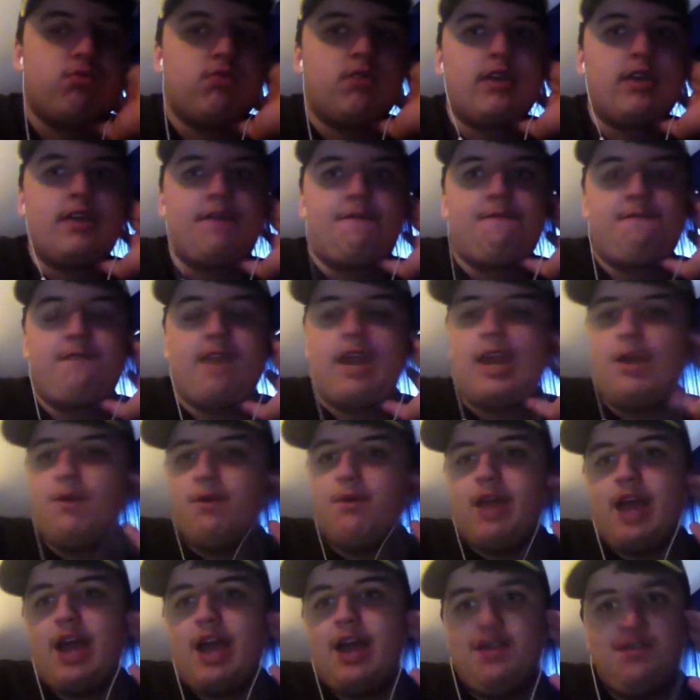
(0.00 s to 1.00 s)
If
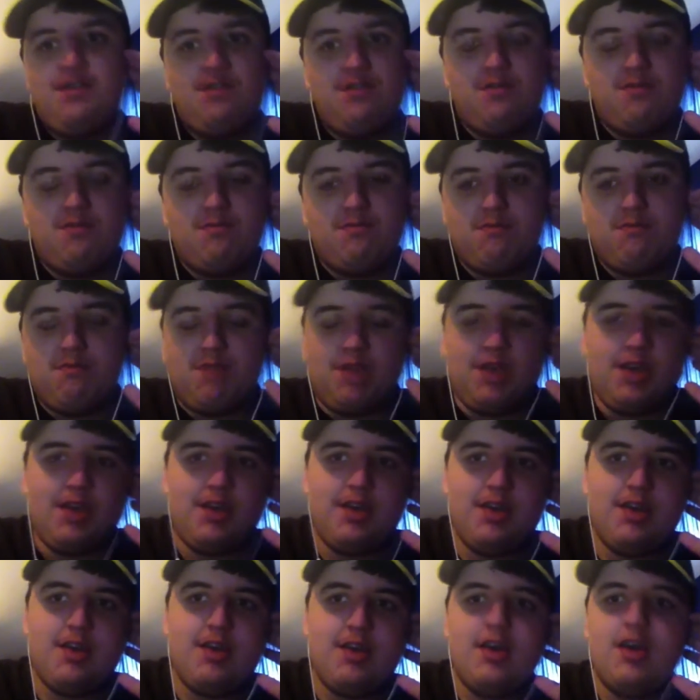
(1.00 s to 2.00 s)
anyone has,
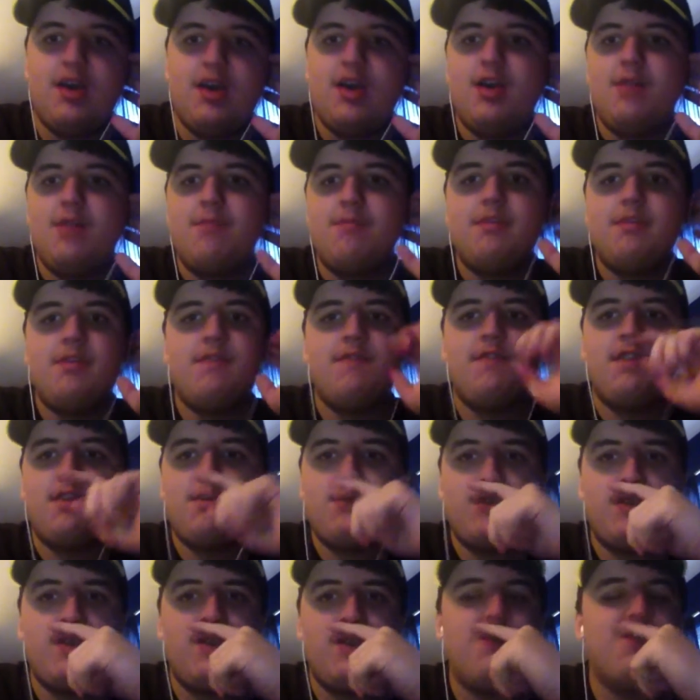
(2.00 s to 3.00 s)
if
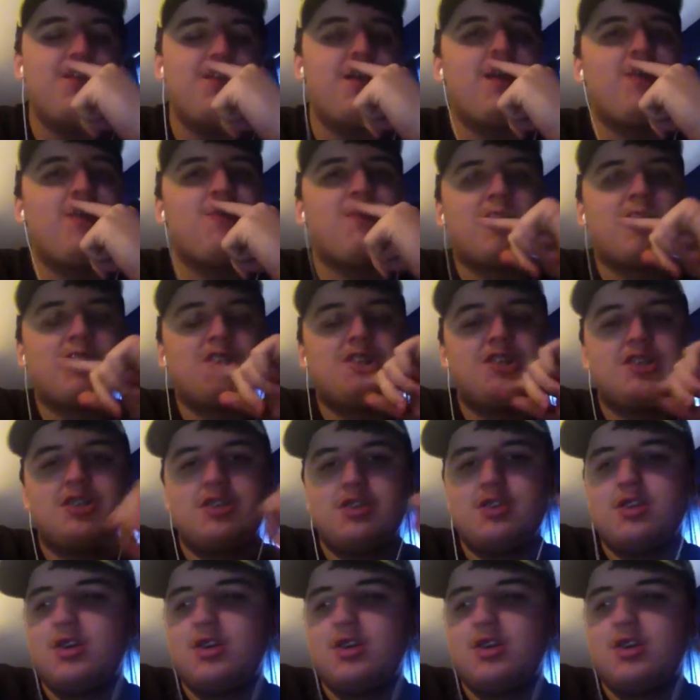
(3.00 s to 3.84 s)
anyone knows how to watch,